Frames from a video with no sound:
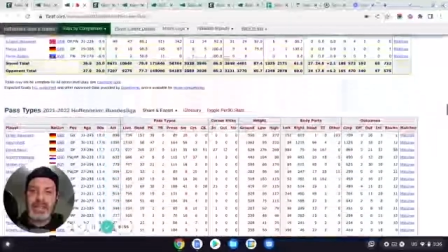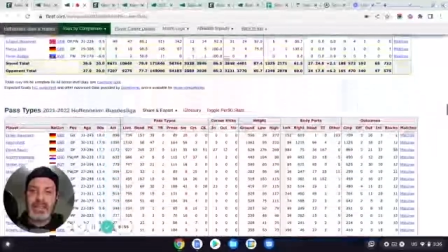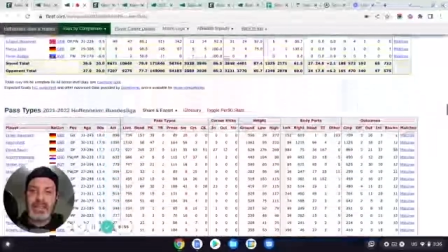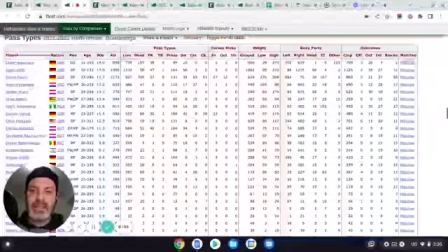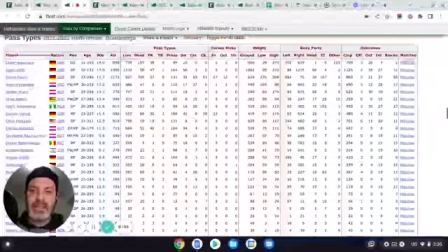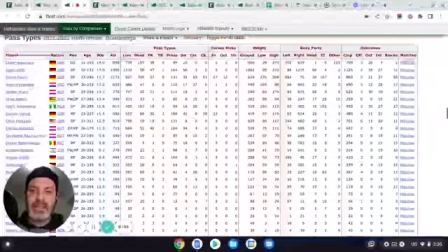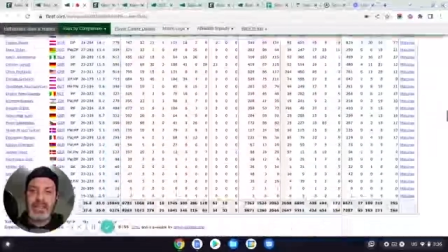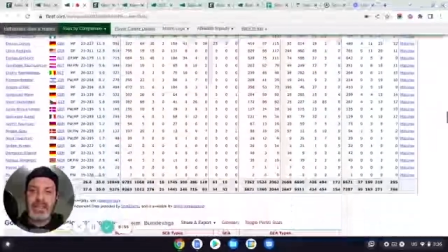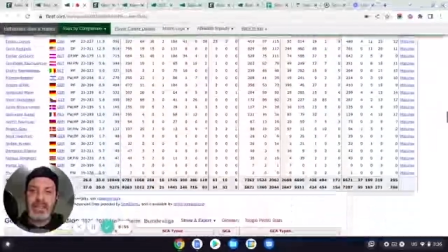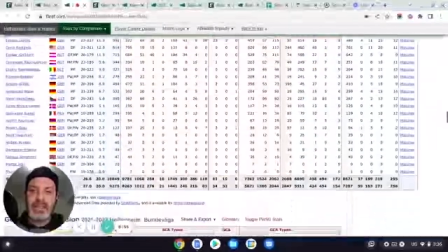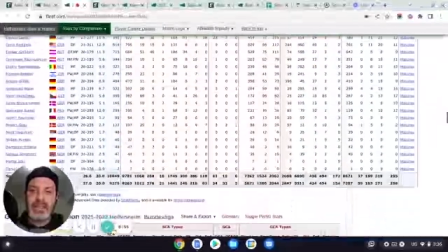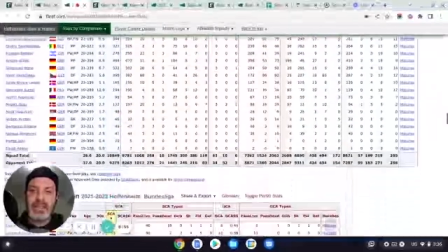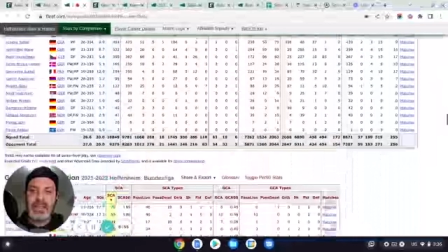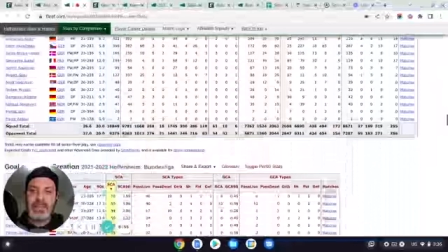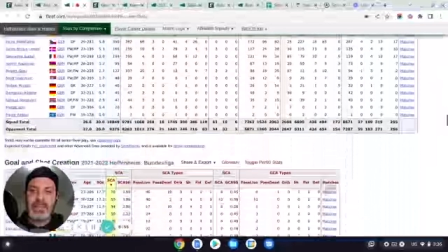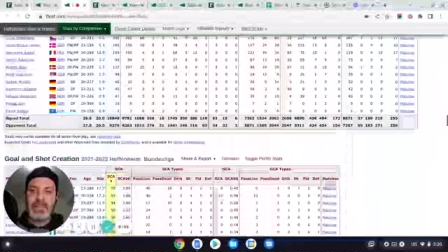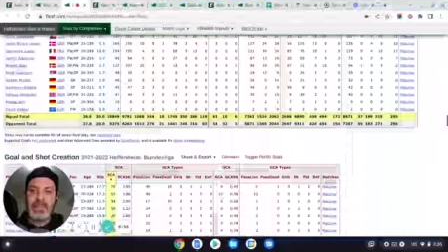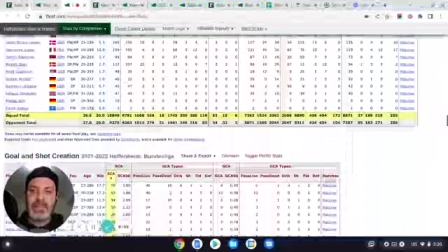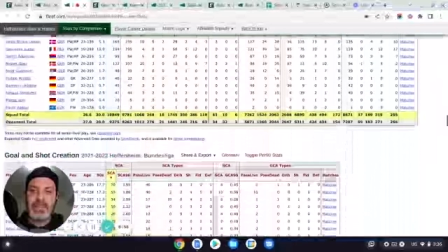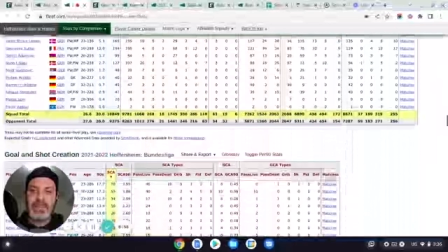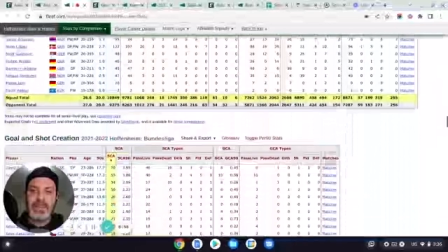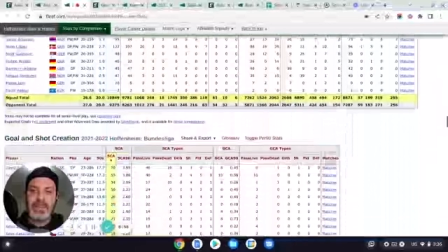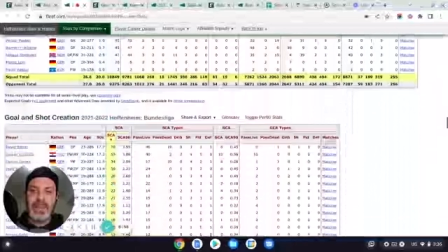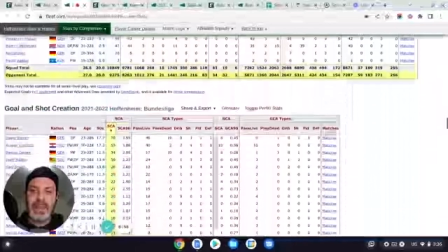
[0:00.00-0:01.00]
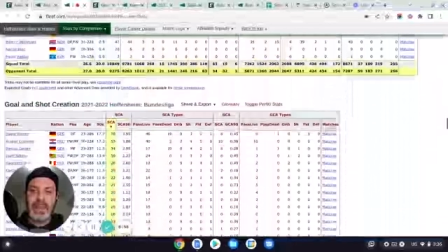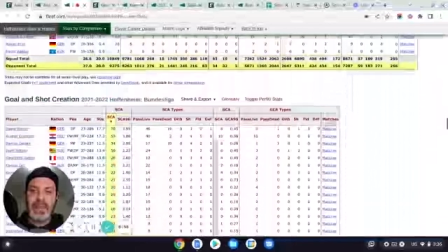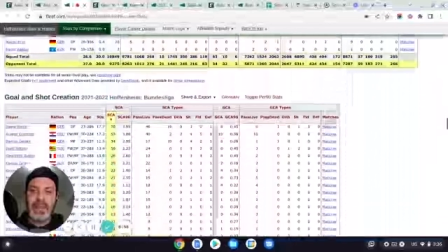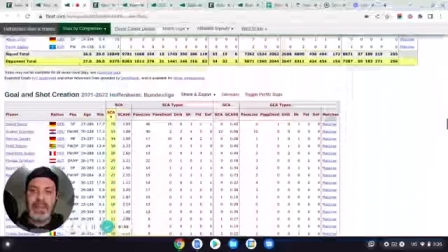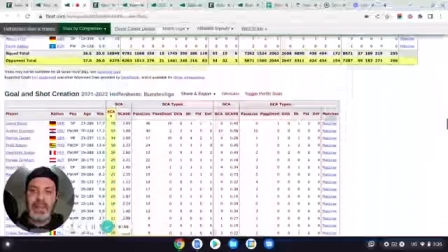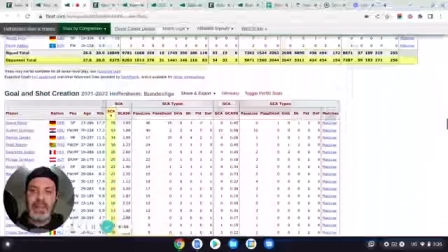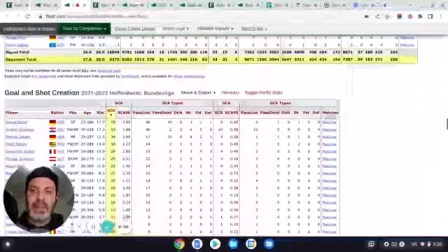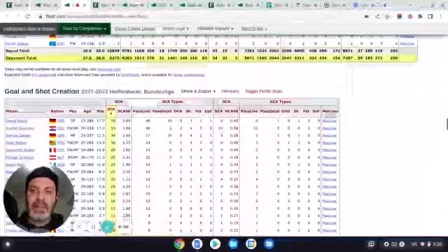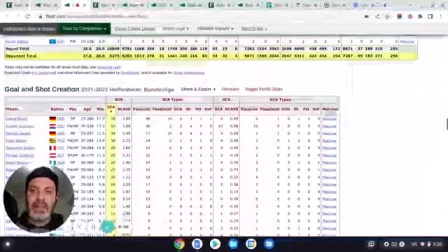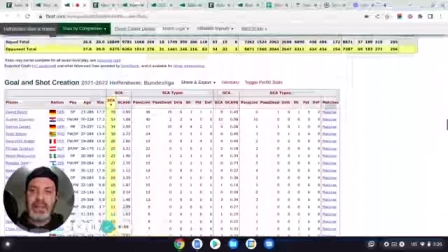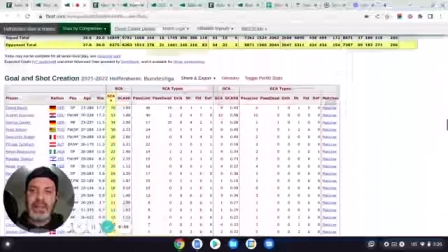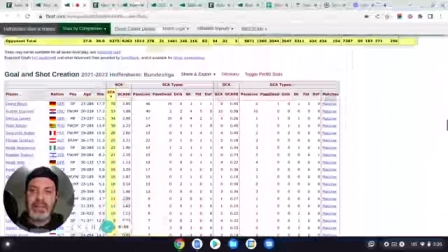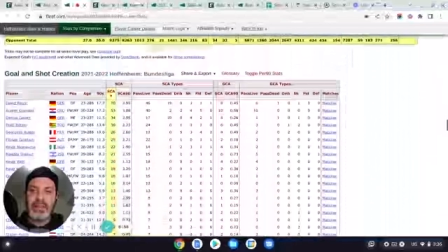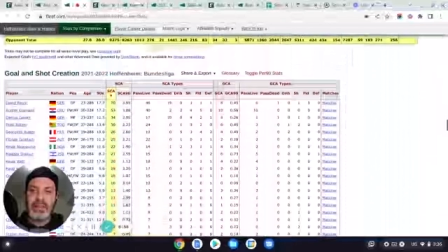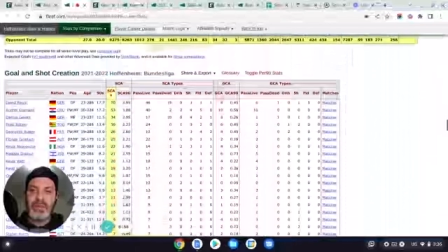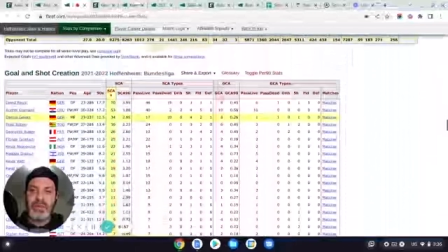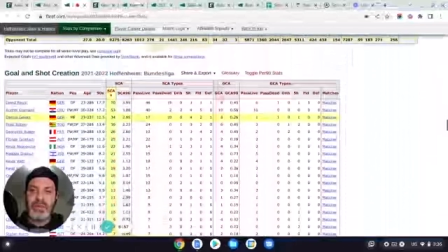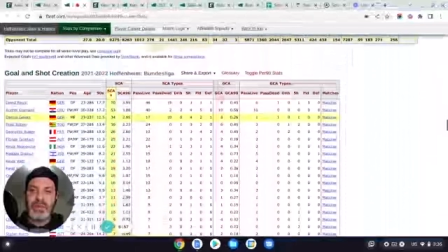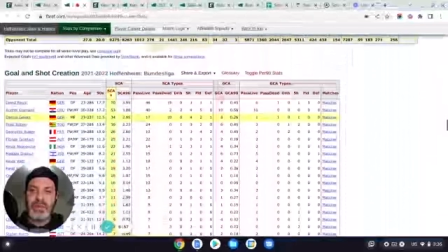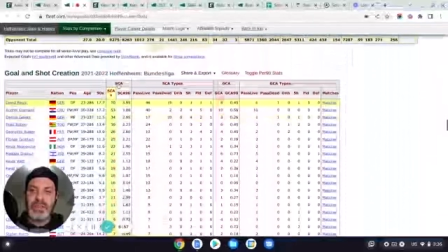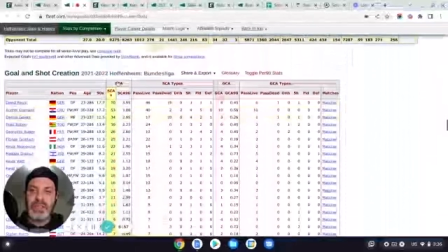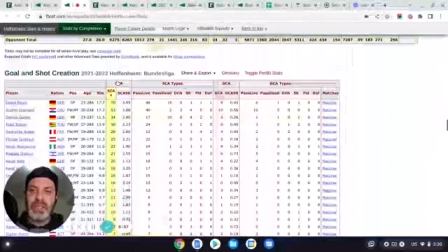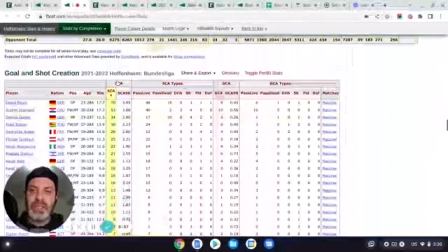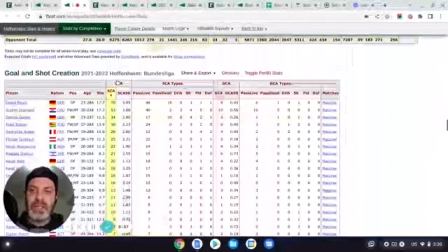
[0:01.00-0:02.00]
in
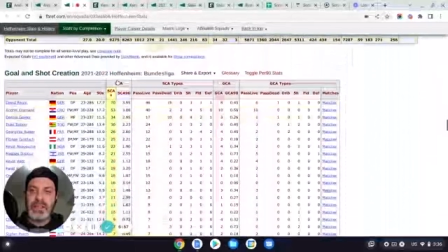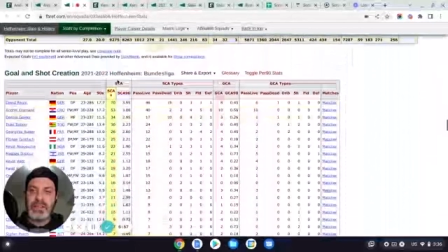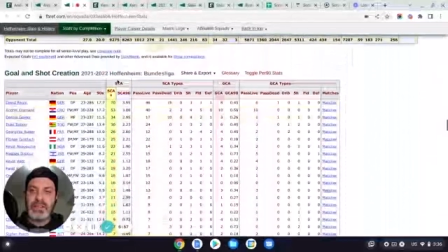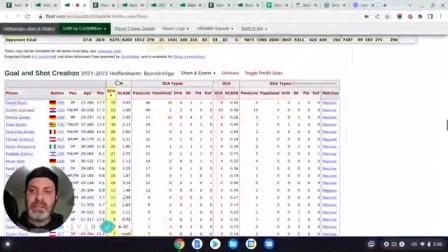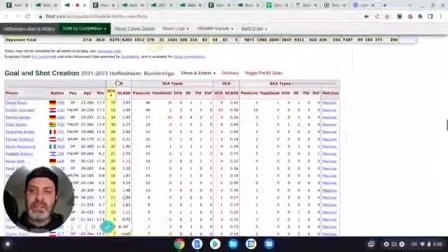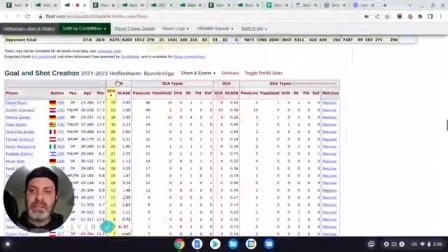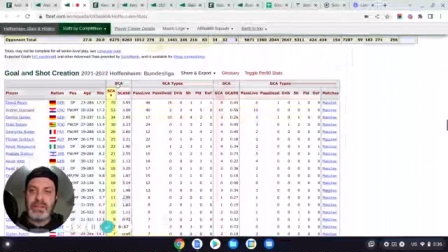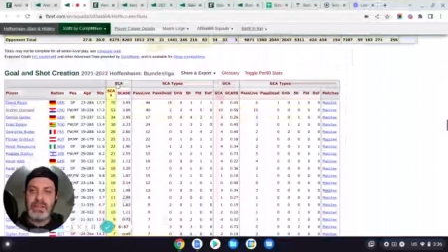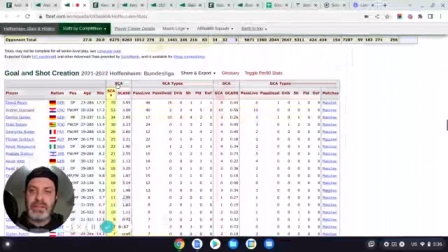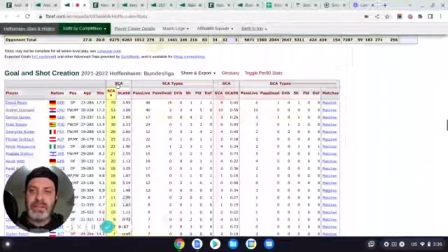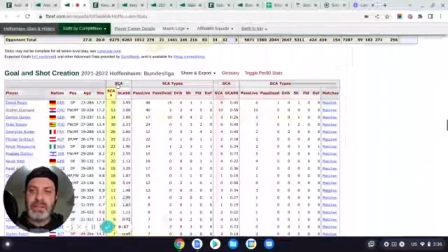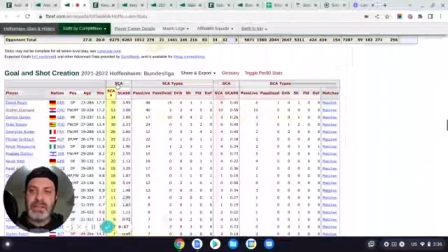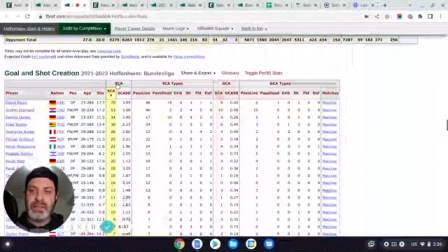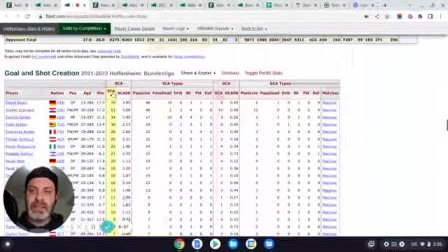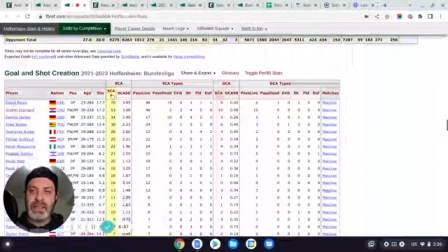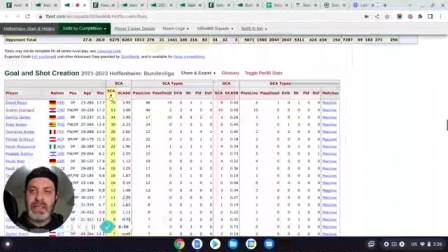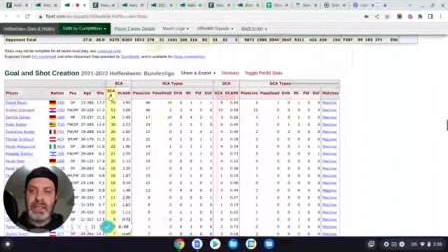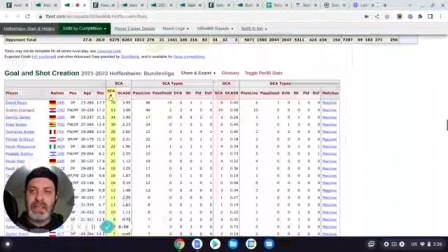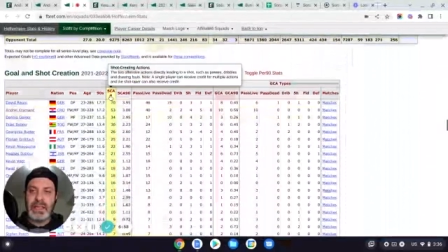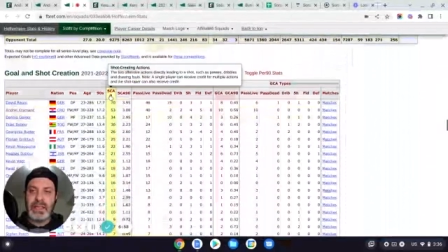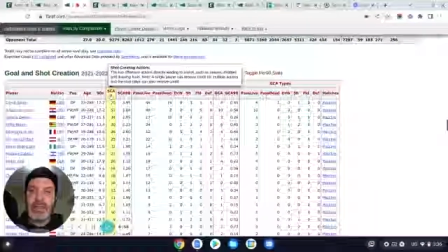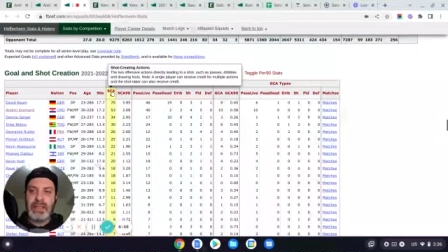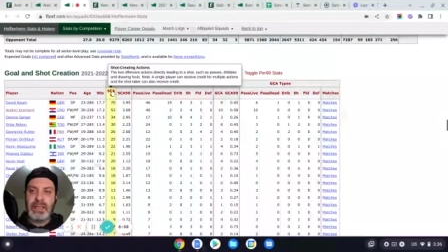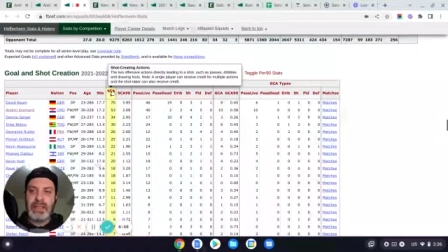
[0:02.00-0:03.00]
scoring chances.